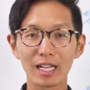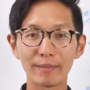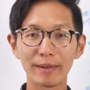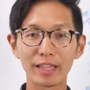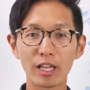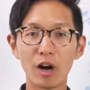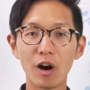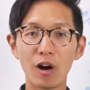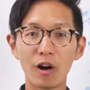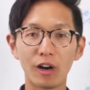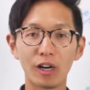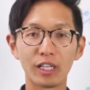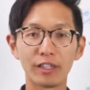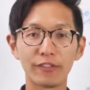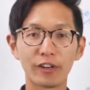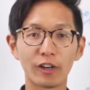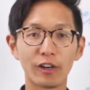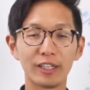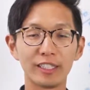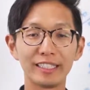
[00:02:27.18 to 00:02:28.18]
about the heart
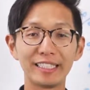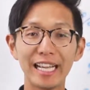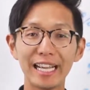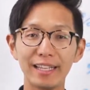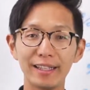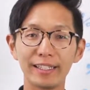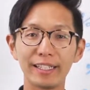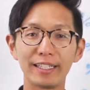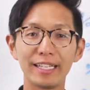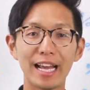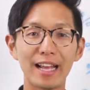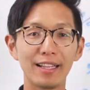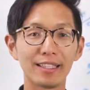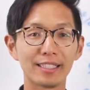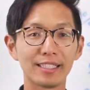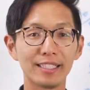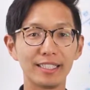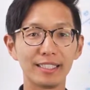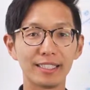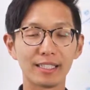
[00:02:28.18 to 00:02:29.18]
of our daily
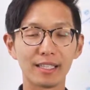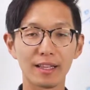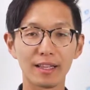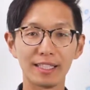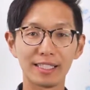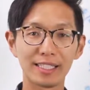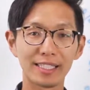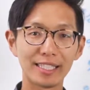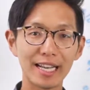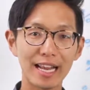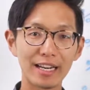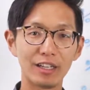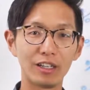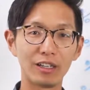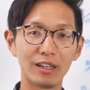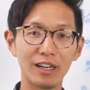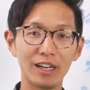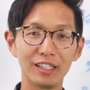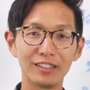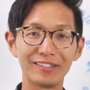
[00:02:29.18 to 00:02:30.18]
analysis, the
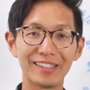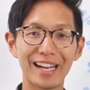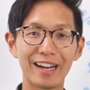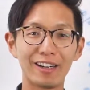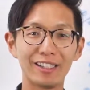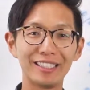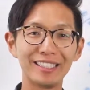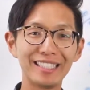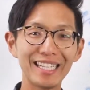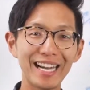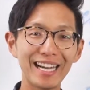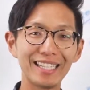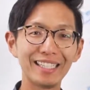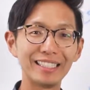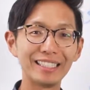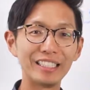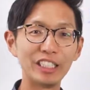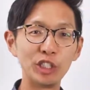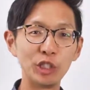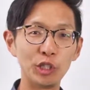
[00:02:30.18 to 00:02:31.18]
center of our data
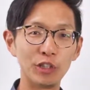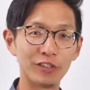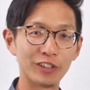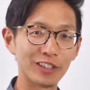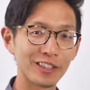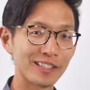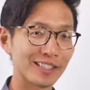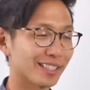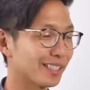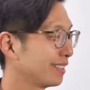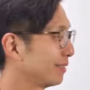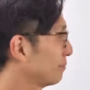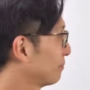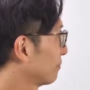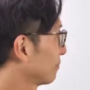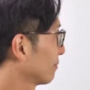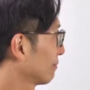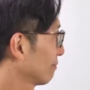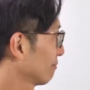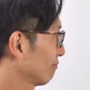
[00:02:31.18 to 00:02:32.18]
universe.
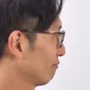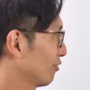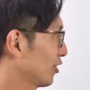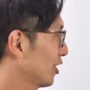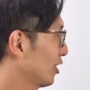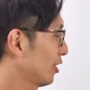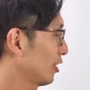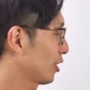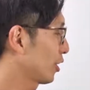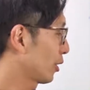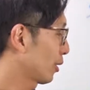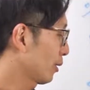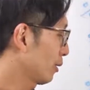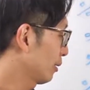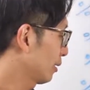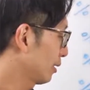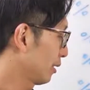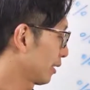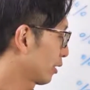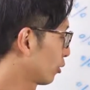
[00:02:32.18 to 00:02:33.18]
It's just your
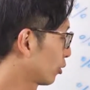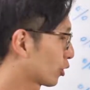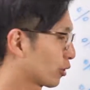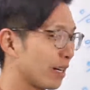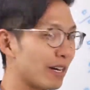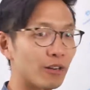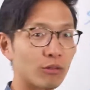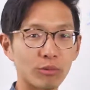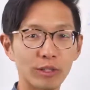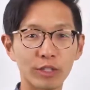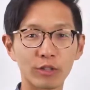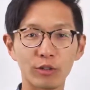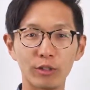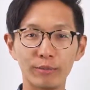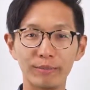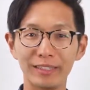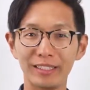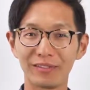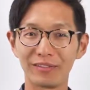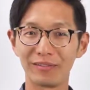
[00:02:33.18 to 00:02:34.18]
clinical trial
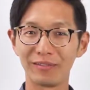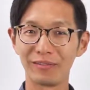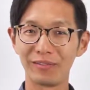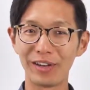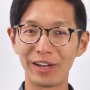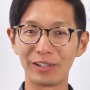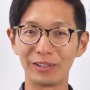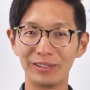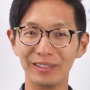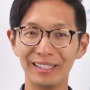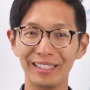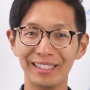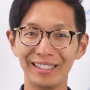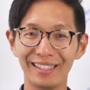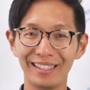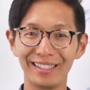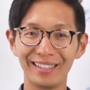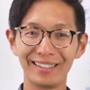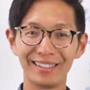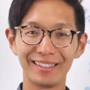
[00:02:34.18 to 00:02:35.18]
recruitment funnel.
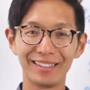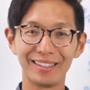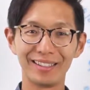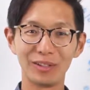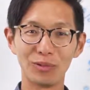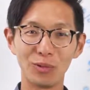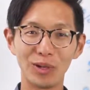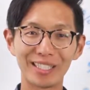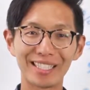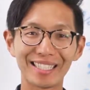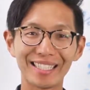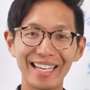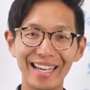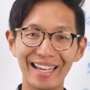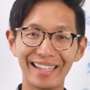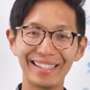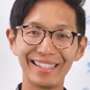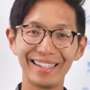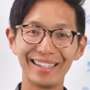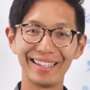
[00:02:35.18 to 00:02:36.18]
Once
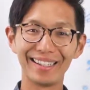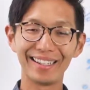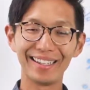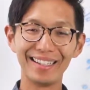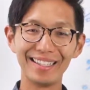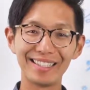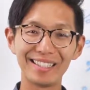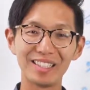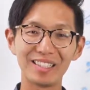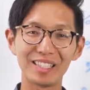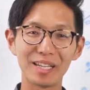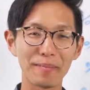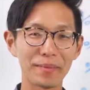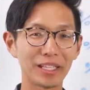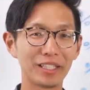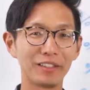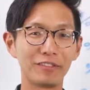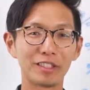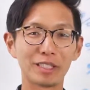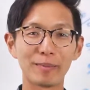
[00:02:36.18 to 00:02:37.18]
again, this is
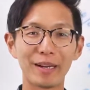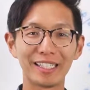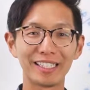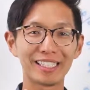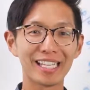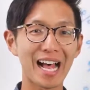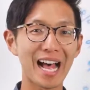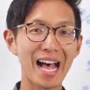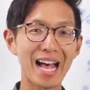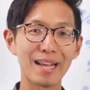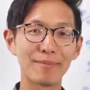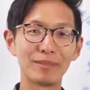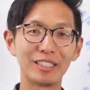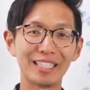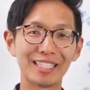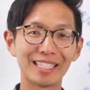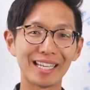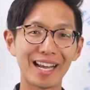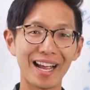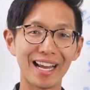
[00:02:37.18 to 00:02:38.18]
something you've spent time
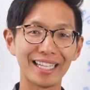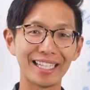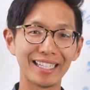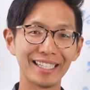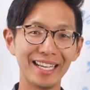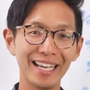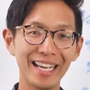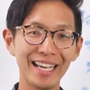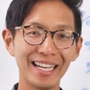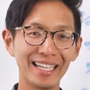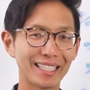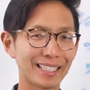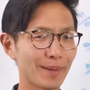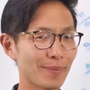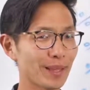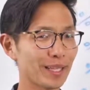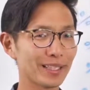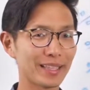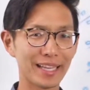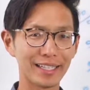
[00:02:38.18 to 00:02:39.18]
designing. It's
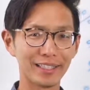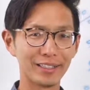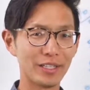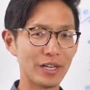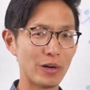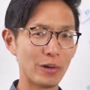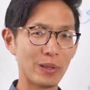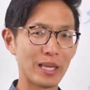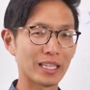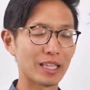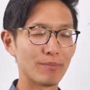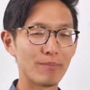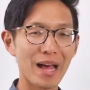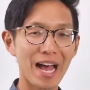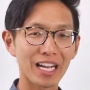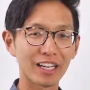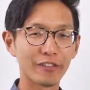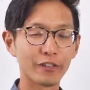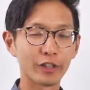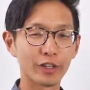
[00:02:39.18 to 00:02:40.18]
something that you know like the
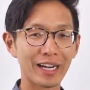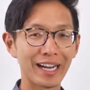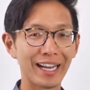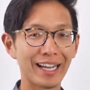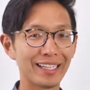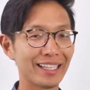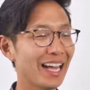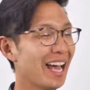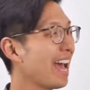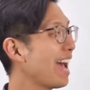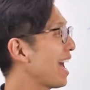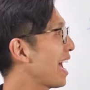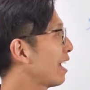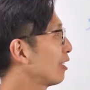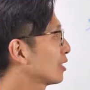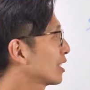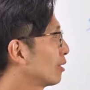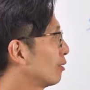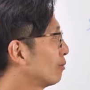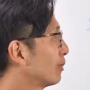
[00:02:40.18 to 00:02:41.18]
back of your hand, how
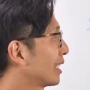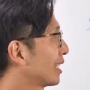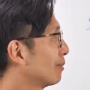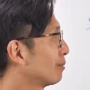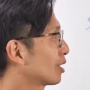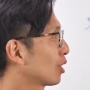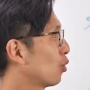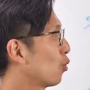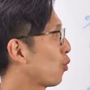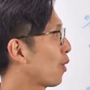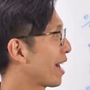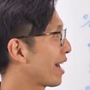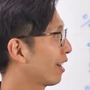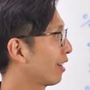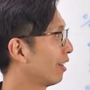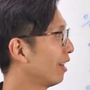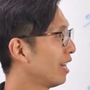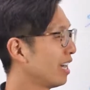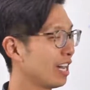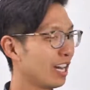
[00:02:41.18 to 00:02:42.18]
someone becomes
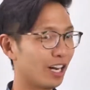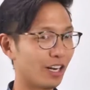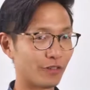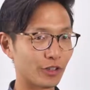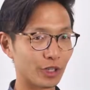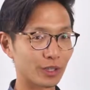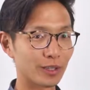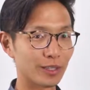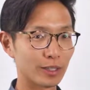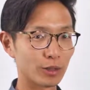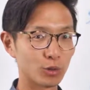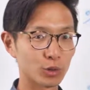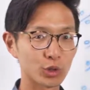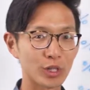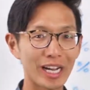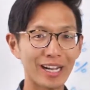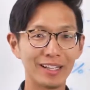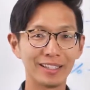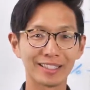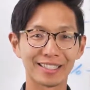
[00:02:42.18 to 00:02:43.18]
aware of your clinical
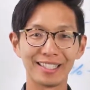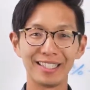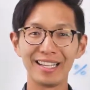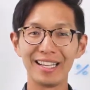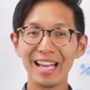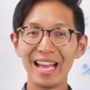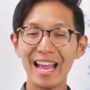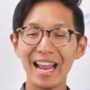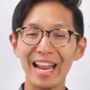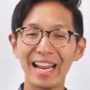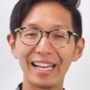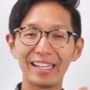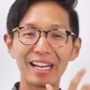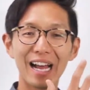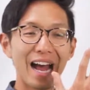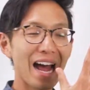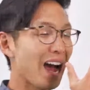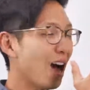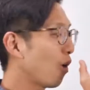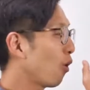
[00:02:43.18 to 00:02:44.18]
trials and
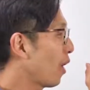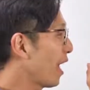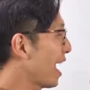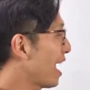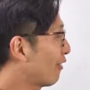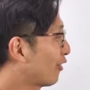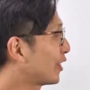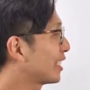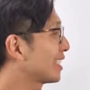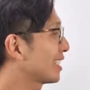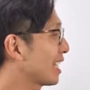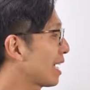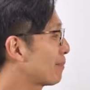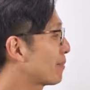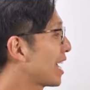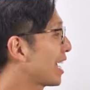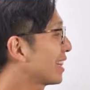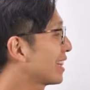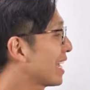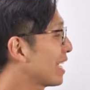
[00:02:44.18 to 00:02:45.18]
every step
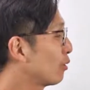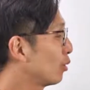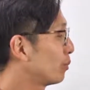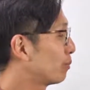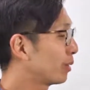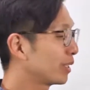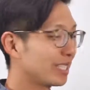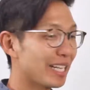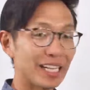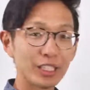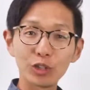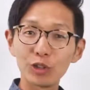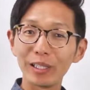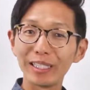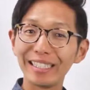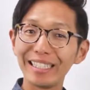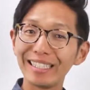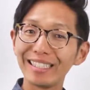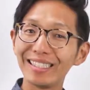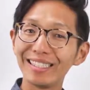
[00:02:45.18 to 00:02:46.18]
that they would
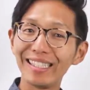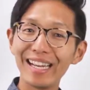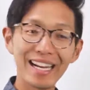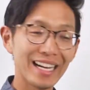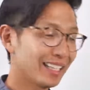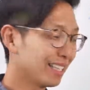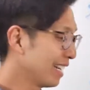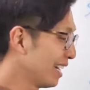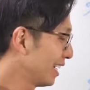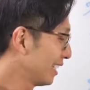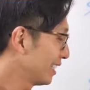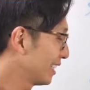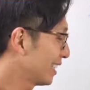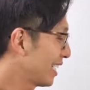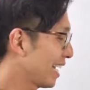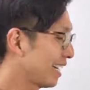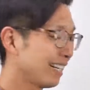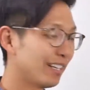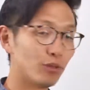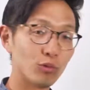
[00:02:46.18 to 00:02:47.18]
potentially need to take to
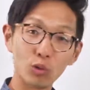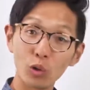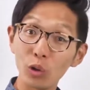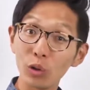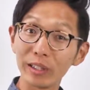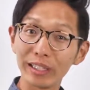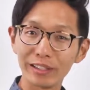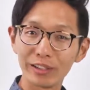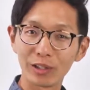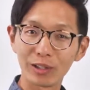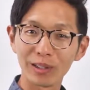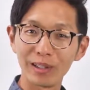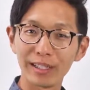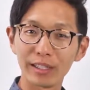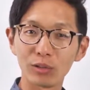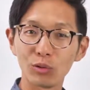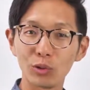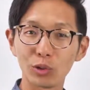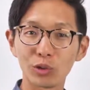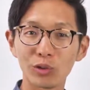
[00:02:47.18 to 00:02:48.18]
get enrolled in your
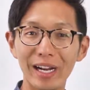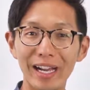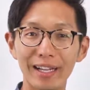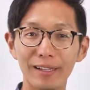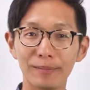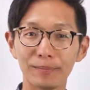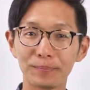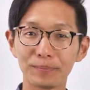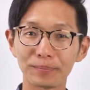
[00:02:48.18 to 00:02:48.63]
clinical trial.